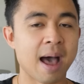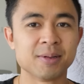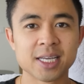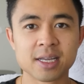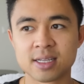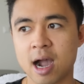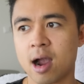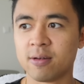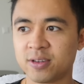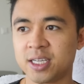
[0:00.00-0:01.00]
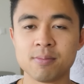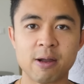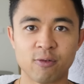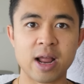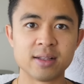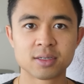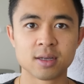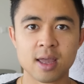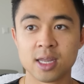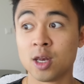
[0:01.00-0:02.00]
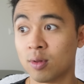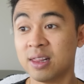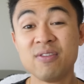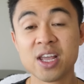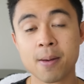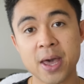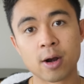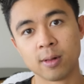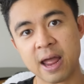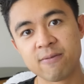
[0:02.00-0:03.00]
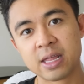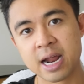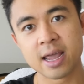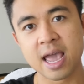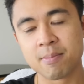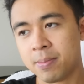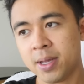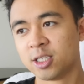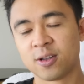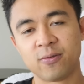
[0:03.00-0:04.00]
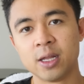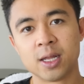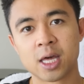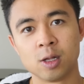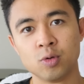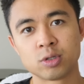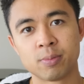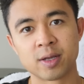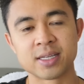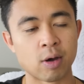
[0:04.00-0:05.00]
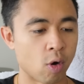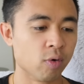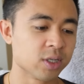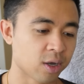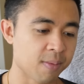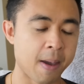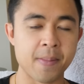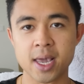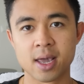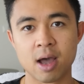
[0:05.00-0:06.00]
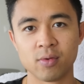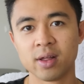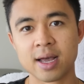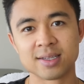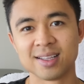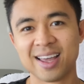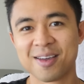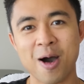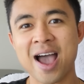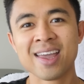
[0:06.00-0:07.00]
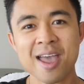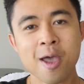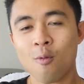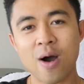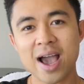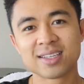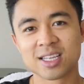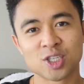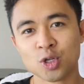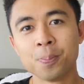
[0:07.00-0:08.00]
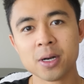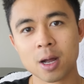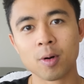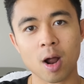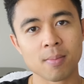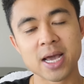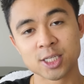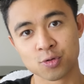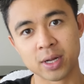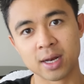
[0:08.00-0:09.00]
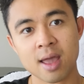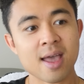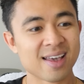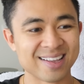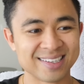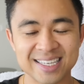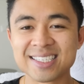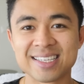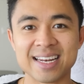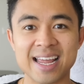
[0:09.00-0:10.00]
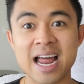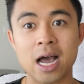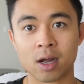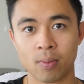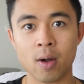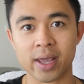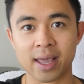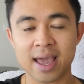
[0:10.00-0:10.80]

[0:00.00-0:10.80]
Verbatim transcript: I'm sick and tired of seeing my friends you know, living a better life than I am and me just feeling like a loser because I would always look at my bank account realizing like why why is this stupid number on my screen consistent and not growing?